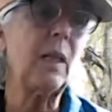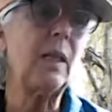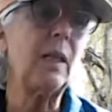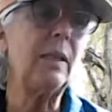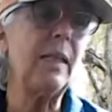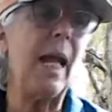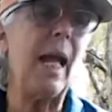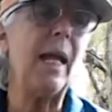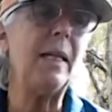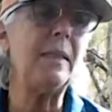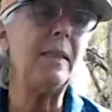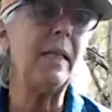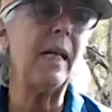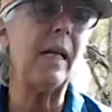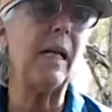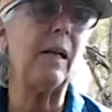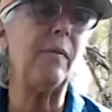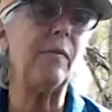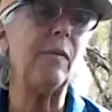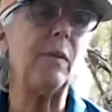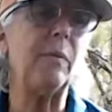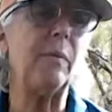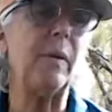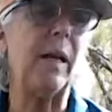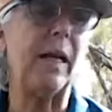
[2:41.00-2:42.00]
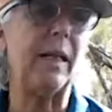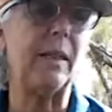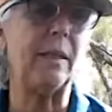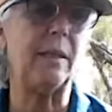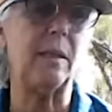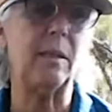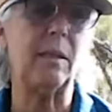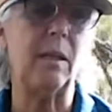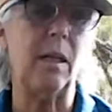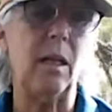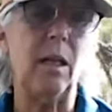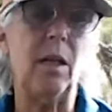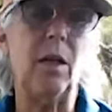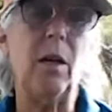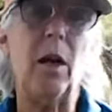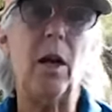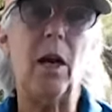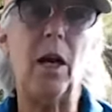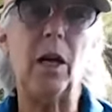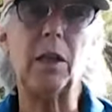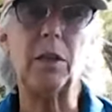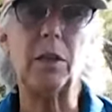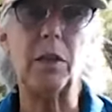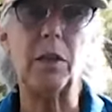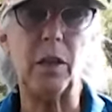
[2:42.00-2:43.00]
That day of the race,
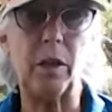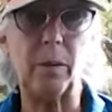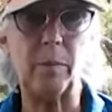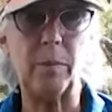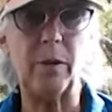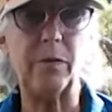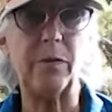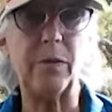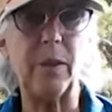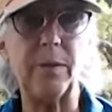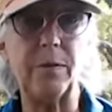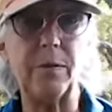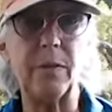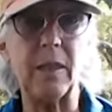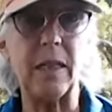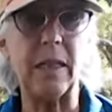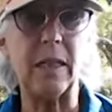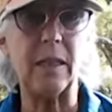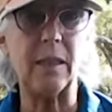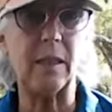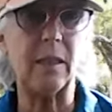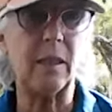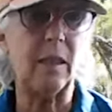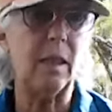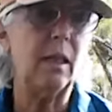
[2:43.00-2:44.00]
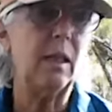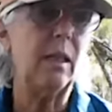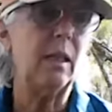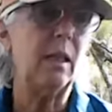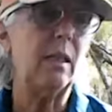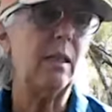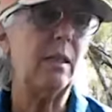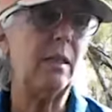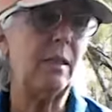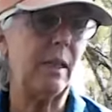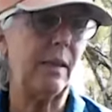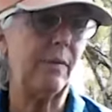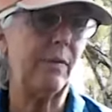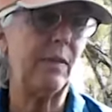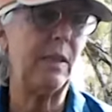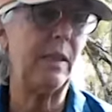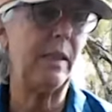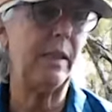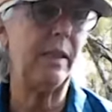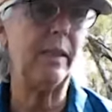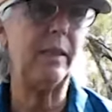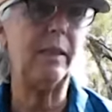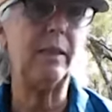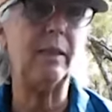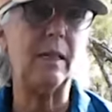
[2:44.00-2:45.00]
October 15th,
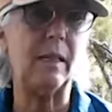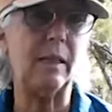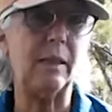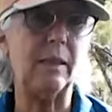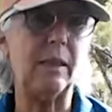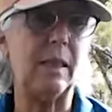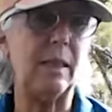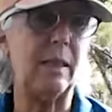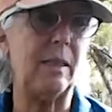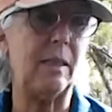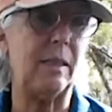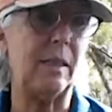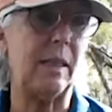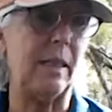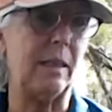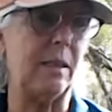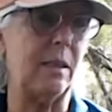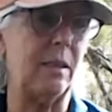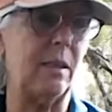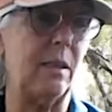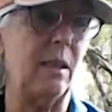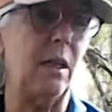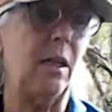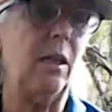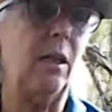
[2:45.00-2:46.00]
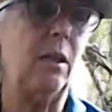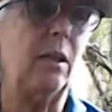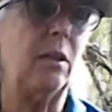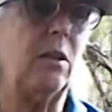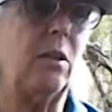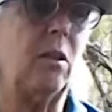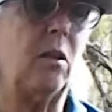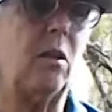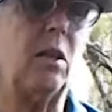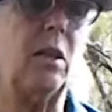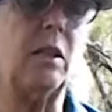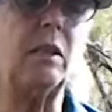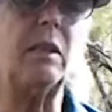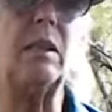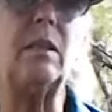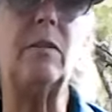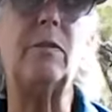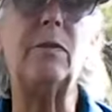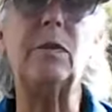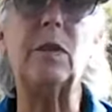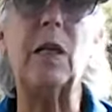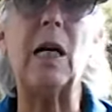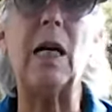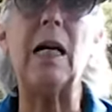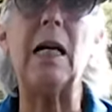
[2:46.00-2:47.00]
1796, dawned
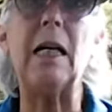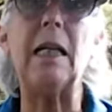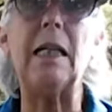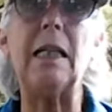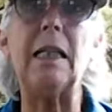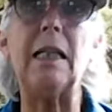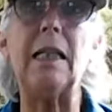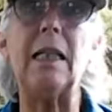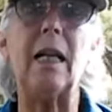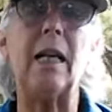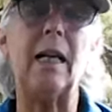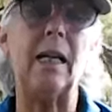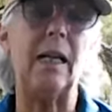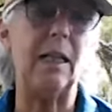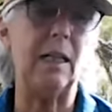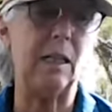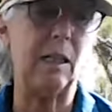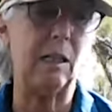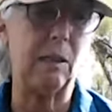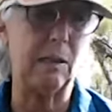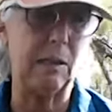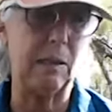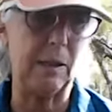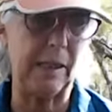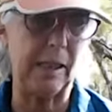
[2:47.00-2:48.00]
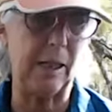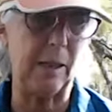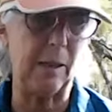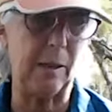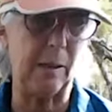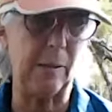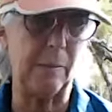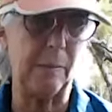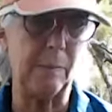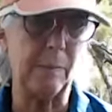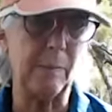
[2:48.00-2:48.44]
fine and clear.